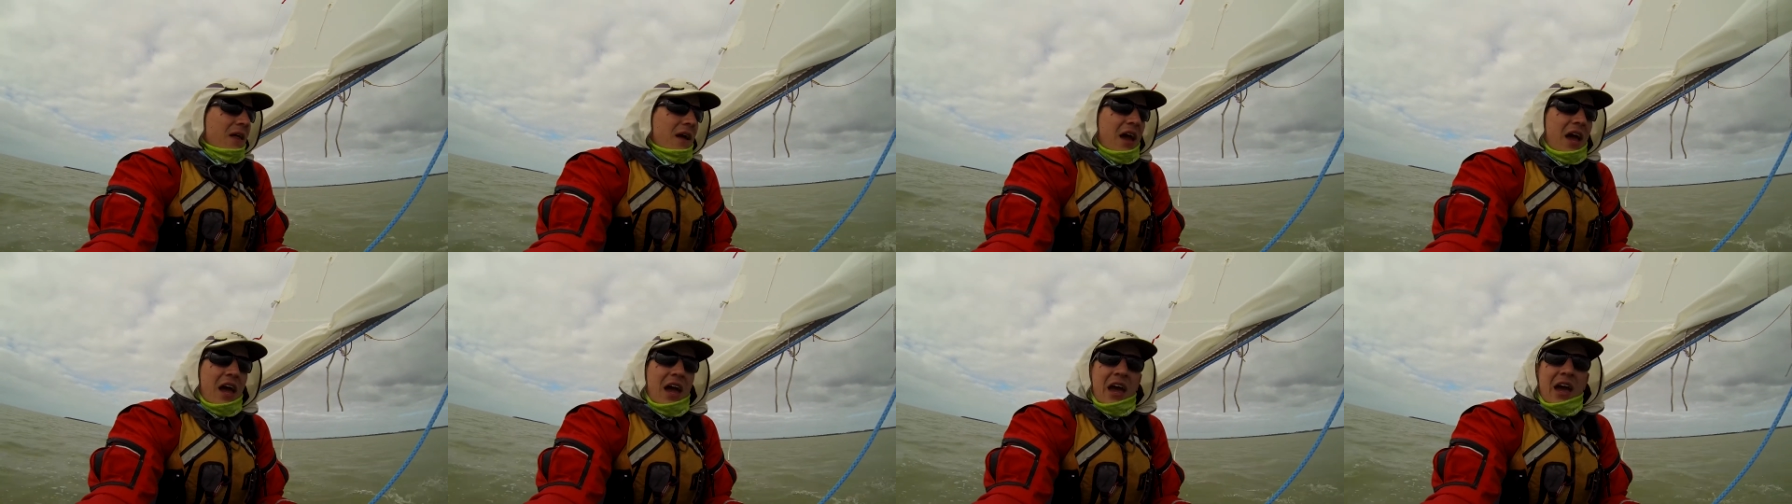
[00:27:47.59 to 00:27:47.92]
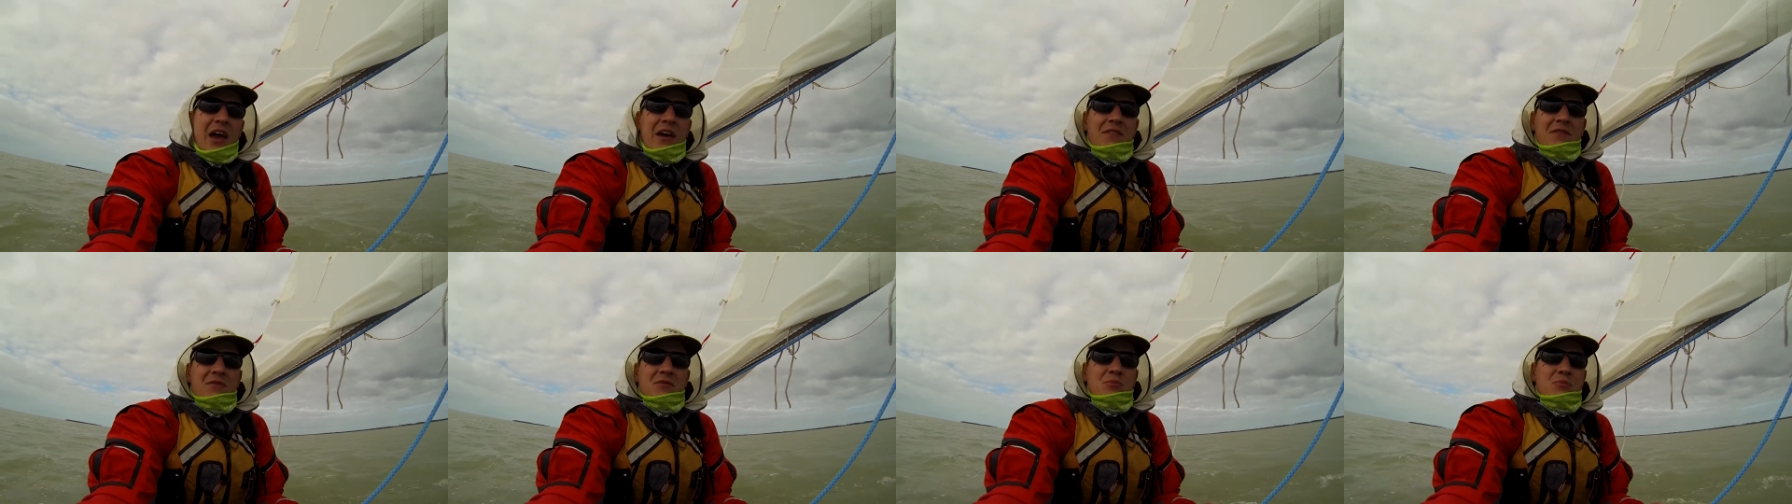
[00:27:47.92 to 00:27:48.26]

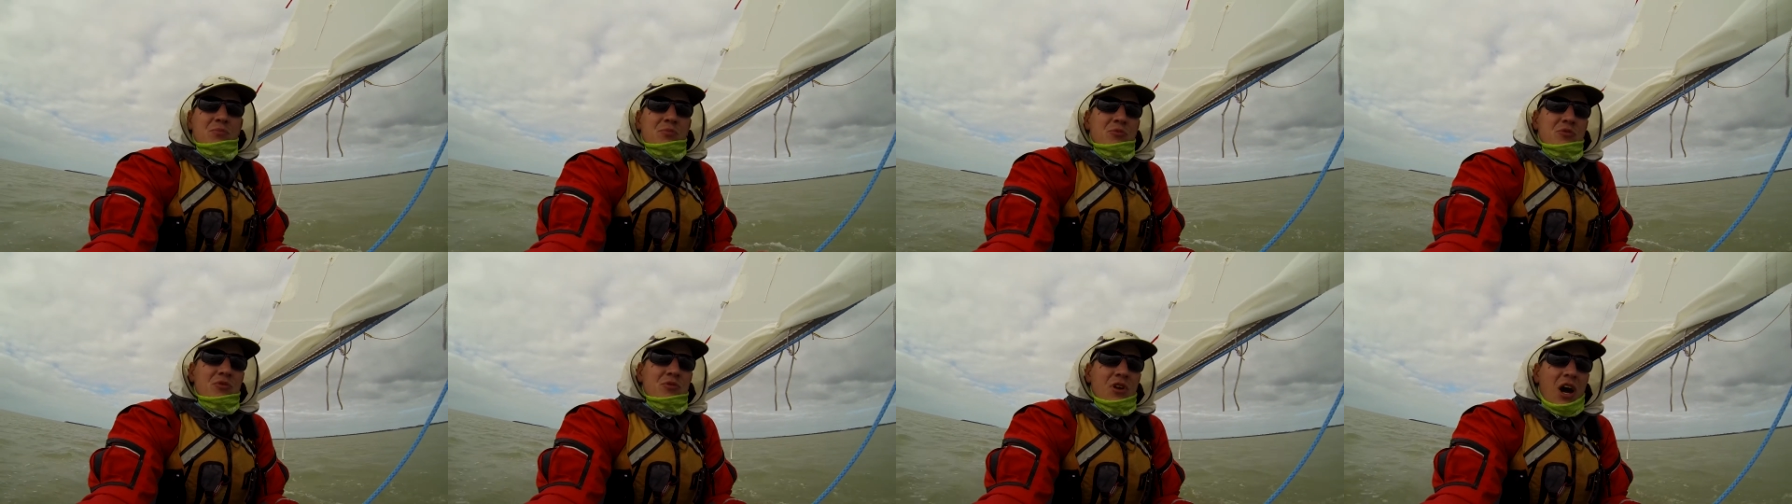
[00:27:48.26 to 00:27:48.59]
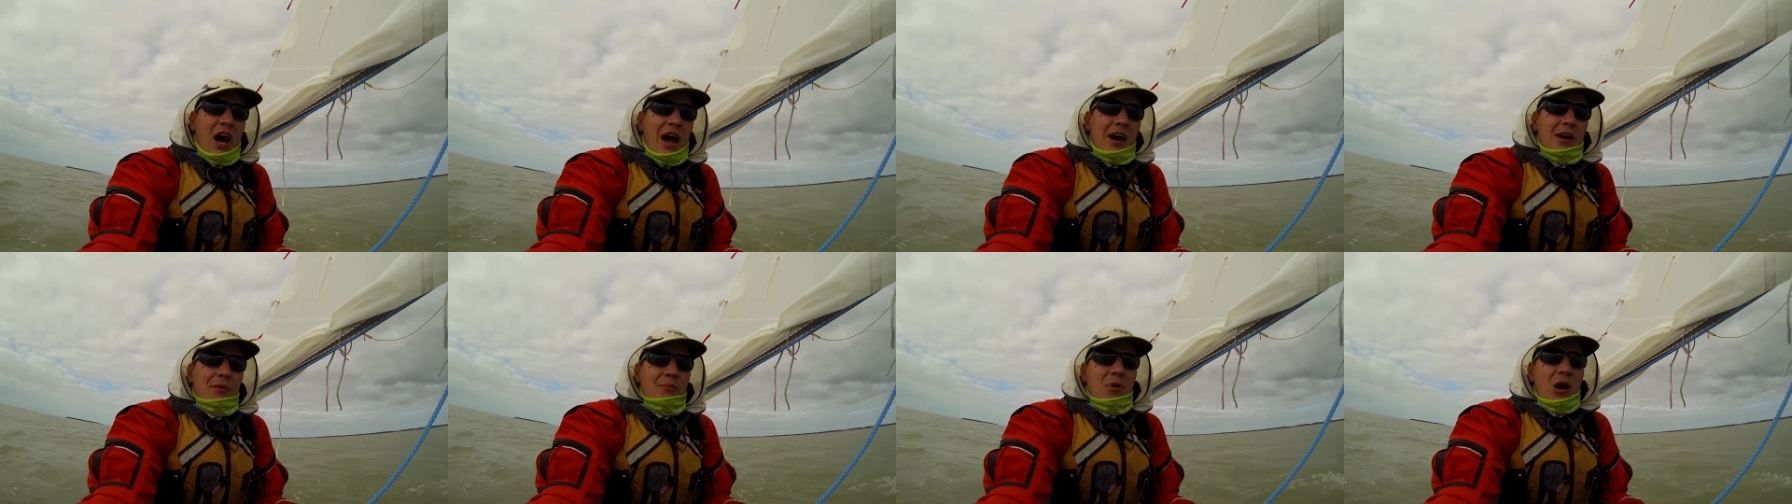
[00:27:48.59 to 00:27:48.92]
and
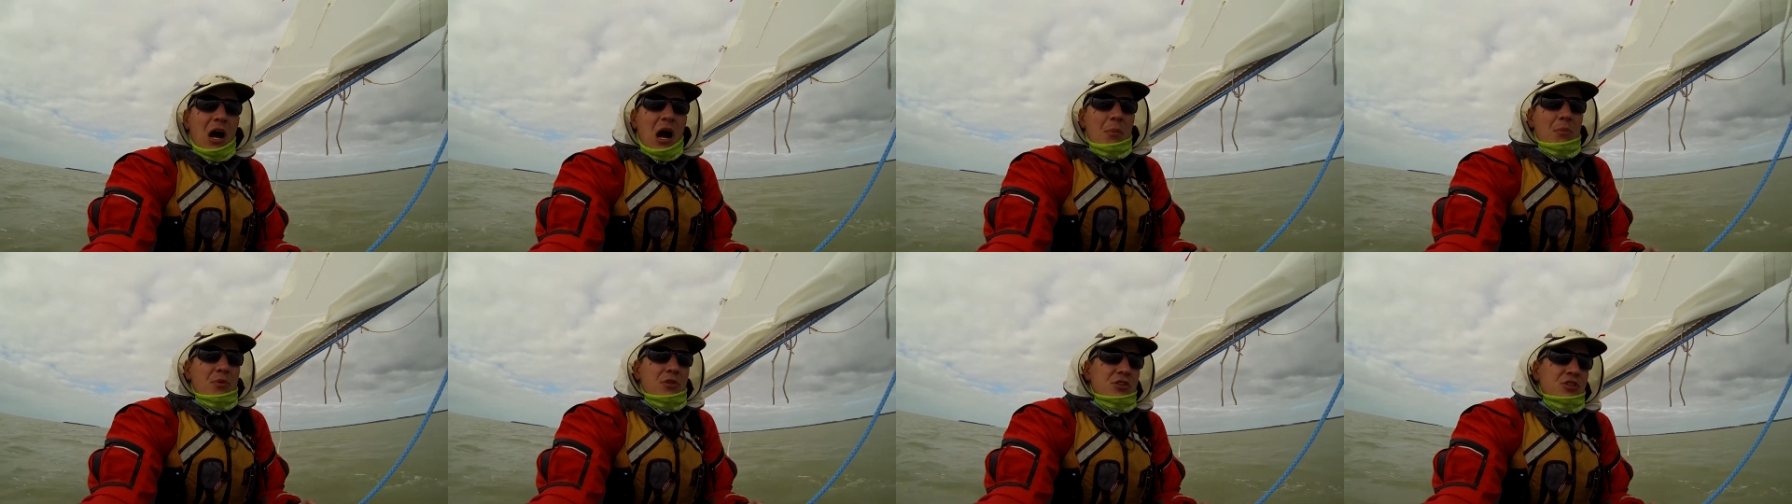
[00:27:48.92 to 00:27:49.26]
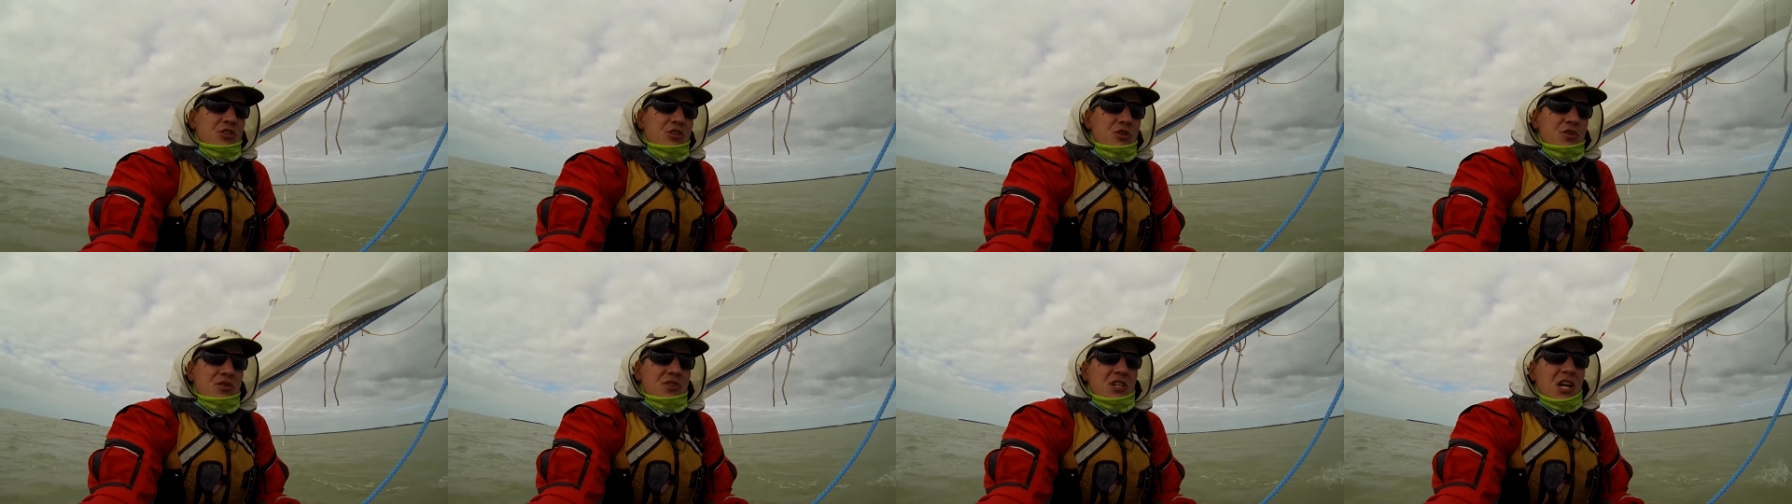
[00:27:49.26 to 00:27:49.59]
Iron Bob and the
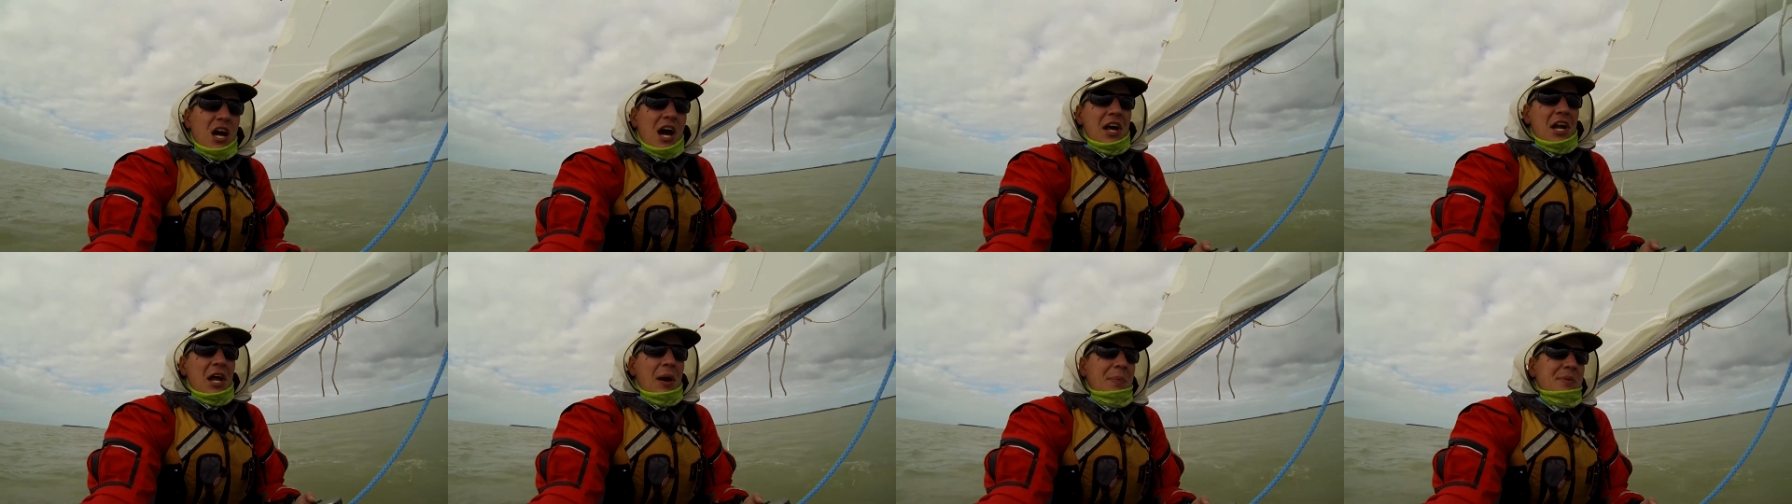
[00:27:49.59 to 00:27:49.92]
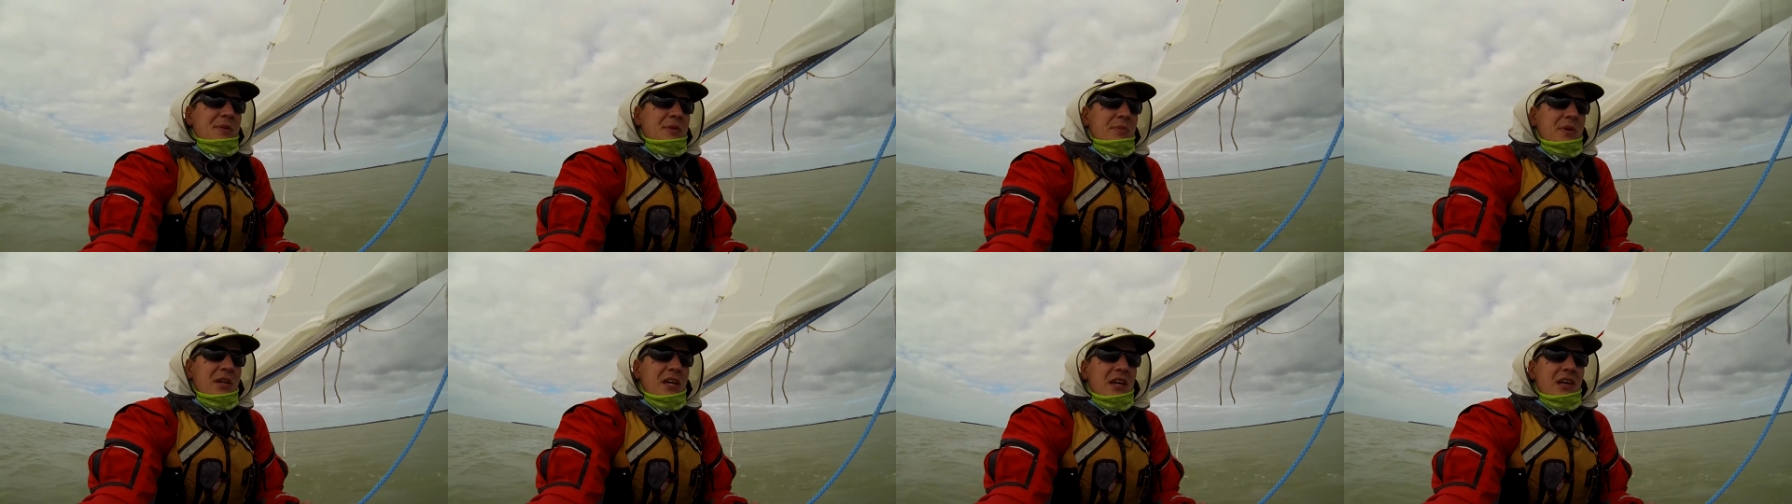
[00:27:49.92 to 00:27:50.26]
Juice caught up
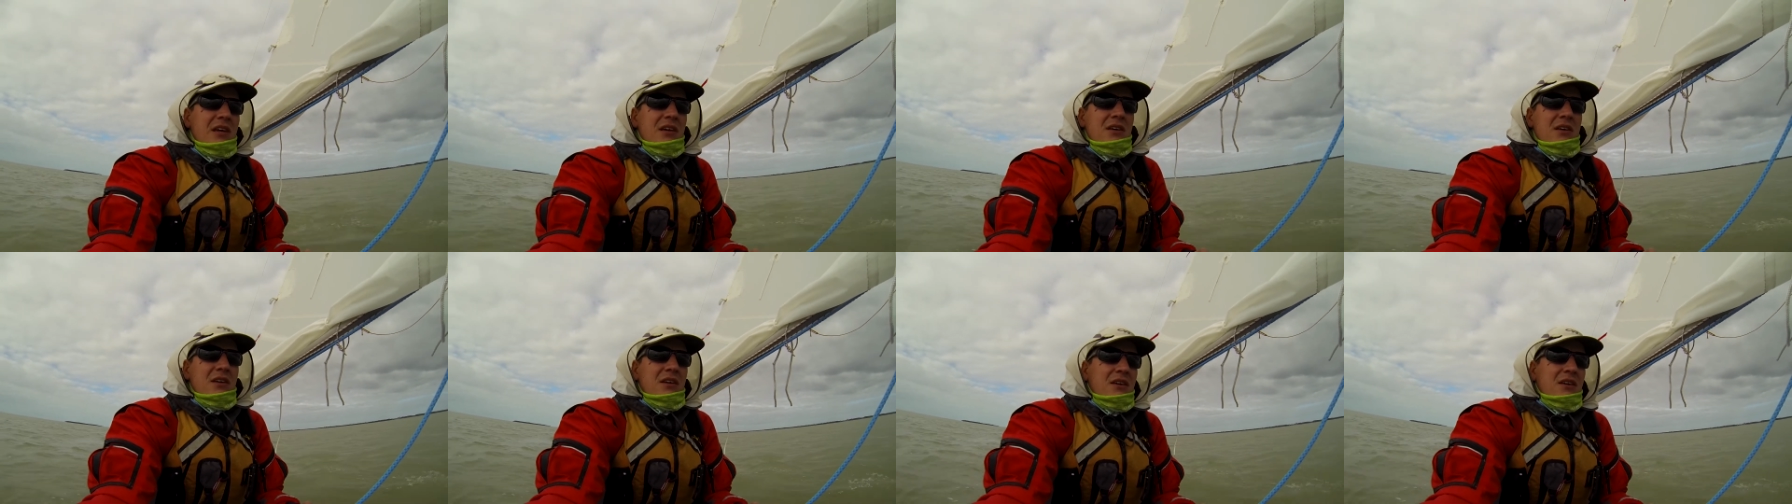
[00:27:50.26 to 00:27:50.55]
to me,